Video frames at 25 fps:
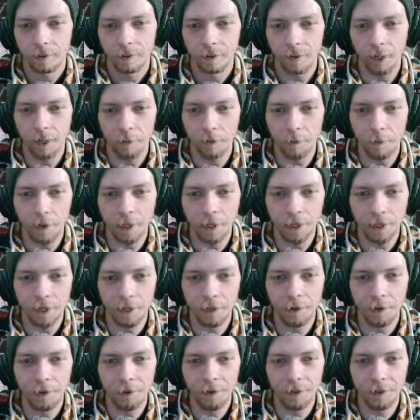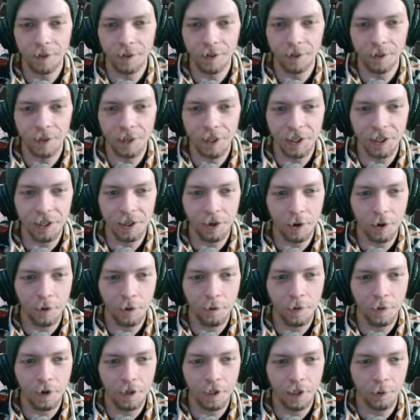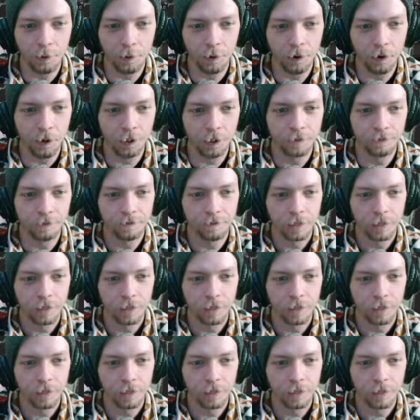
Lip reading: Like, menus are so much work.